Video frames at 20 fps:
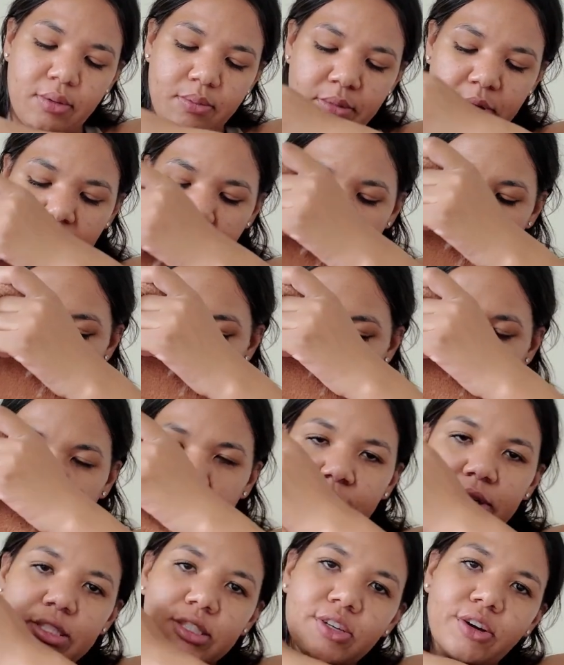But yeah, I
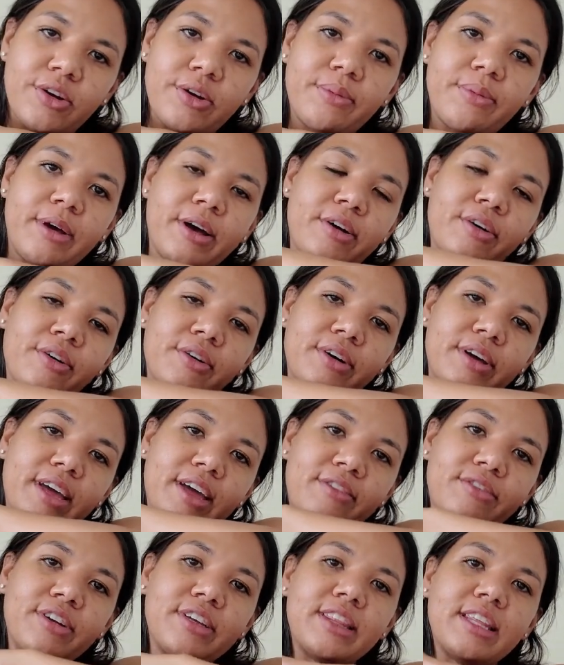don't want to talk about
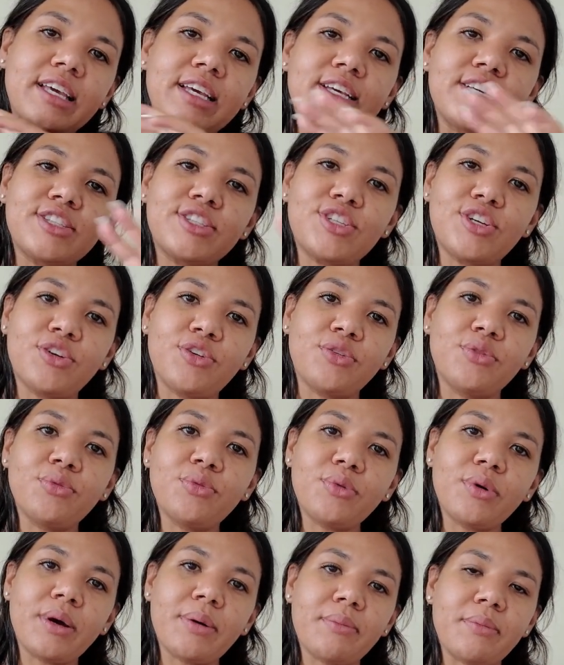everything
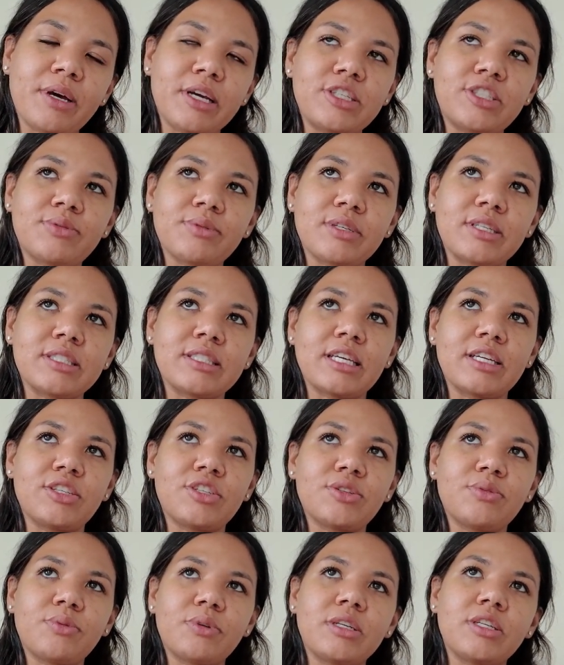too much because I
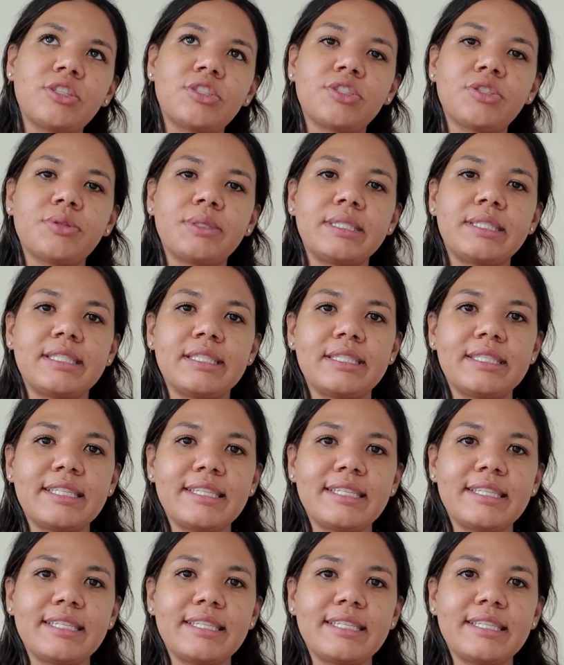do want to do a